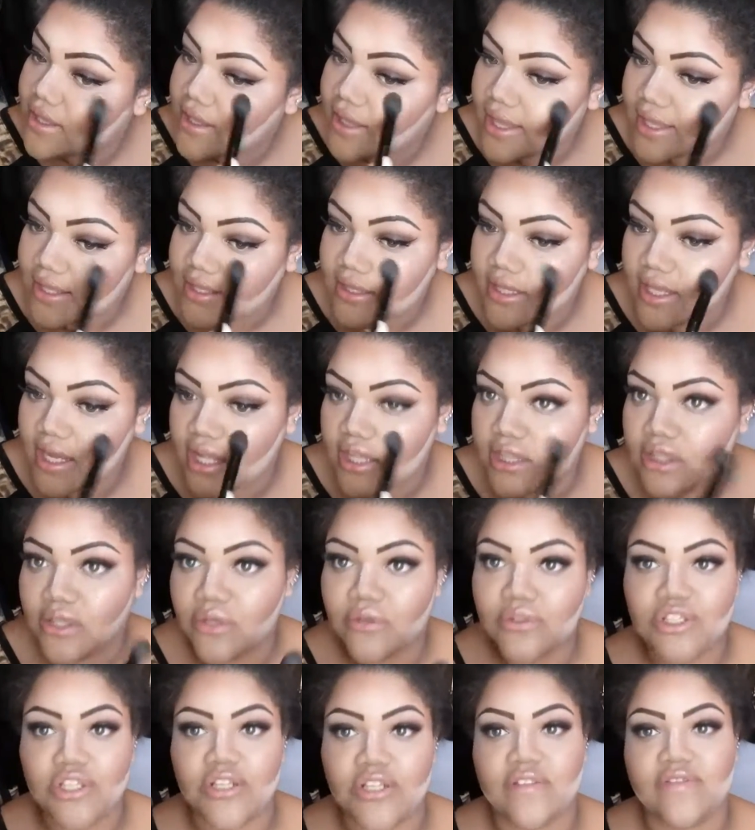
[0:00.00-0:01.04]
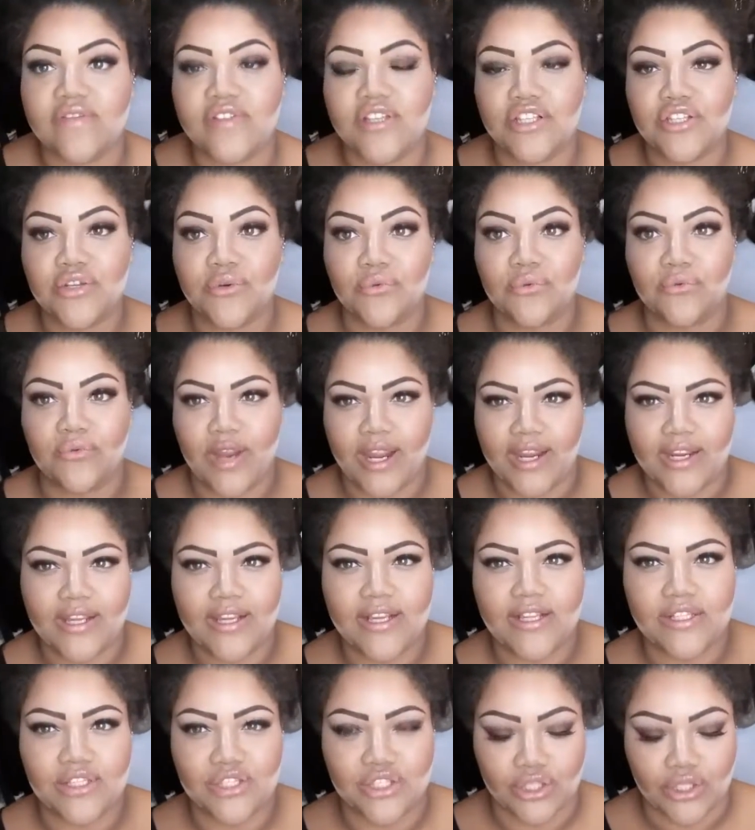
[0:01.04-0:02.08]
like the illusion of such a
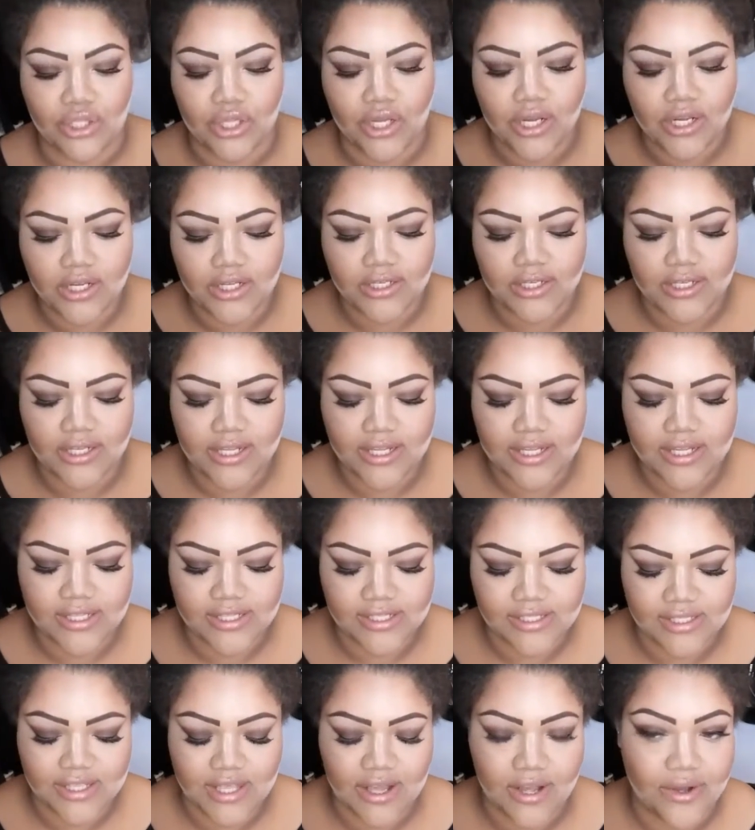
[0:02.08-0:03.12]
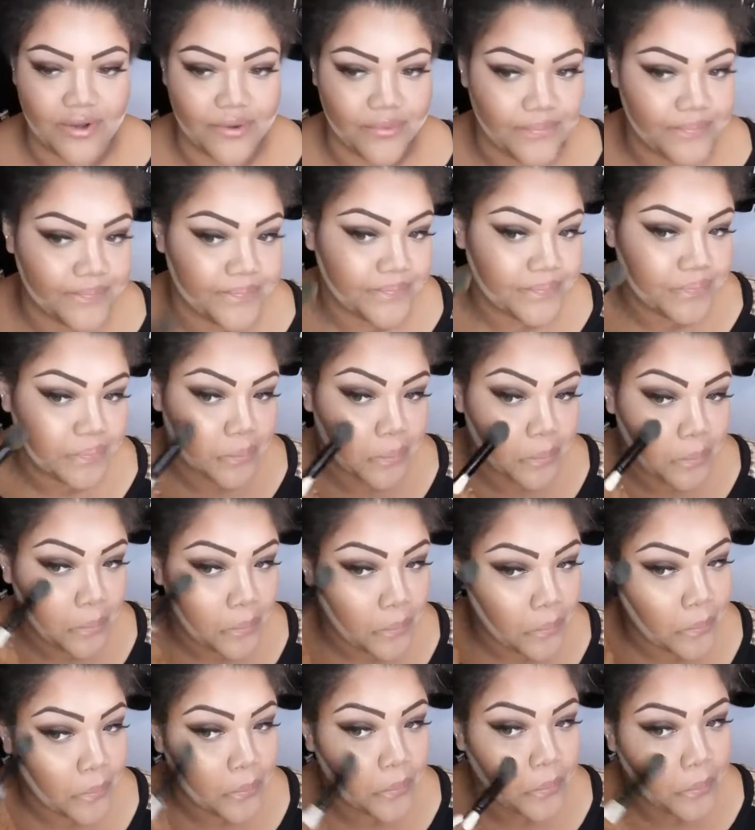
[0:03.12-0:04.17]
radiant look. So
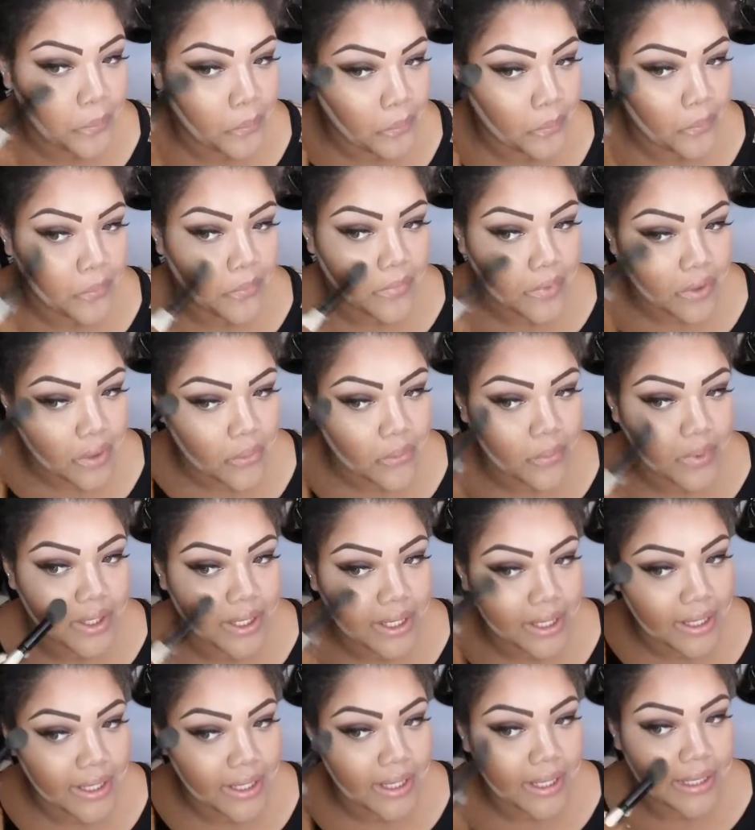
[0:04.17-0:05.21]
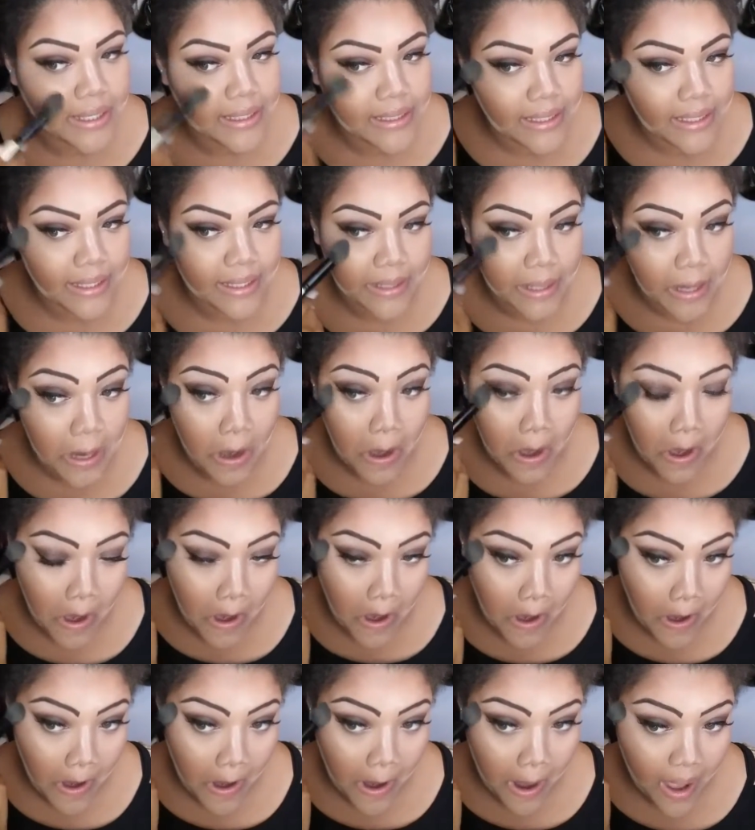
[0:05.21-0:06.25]
when I highlight,
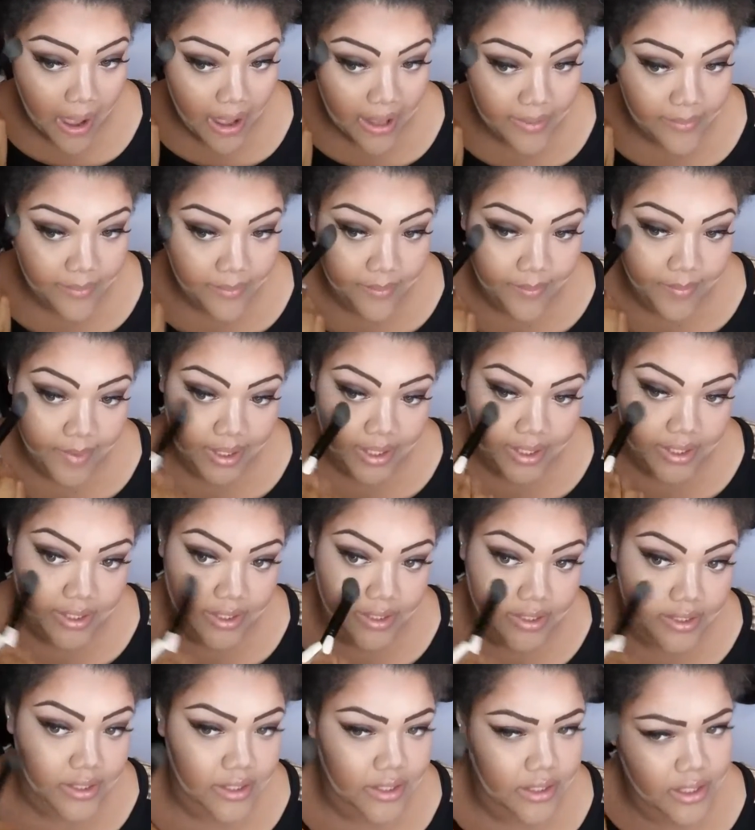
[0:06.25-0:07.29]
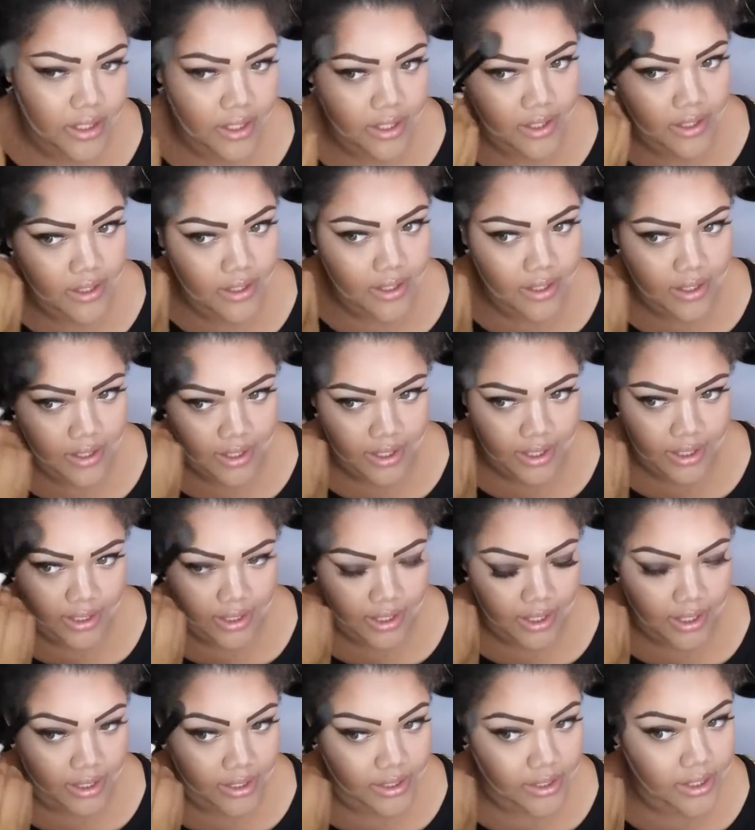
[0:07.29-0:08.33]
I bathe in
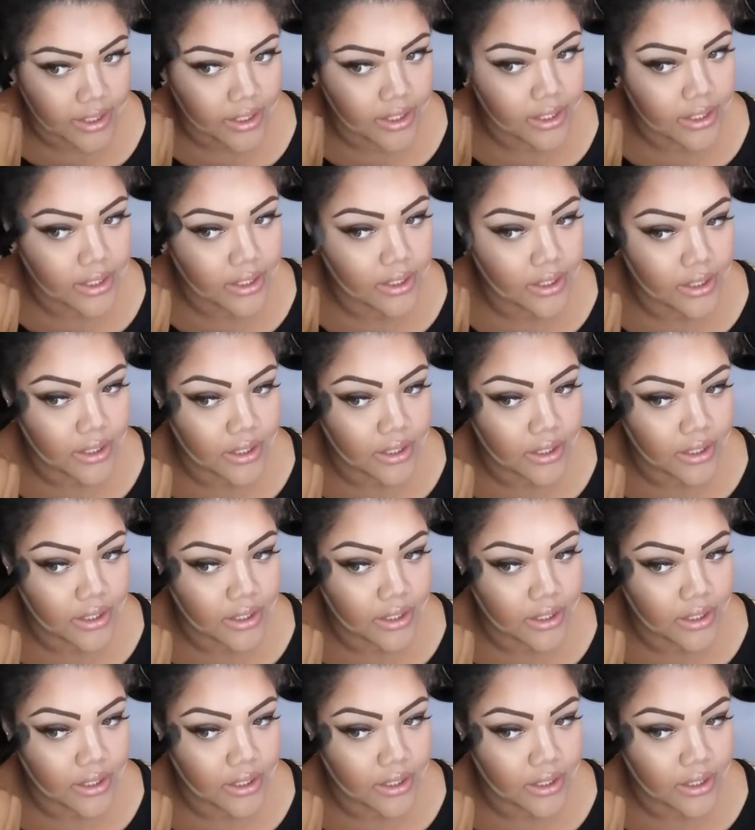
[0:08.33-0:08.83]
highlight.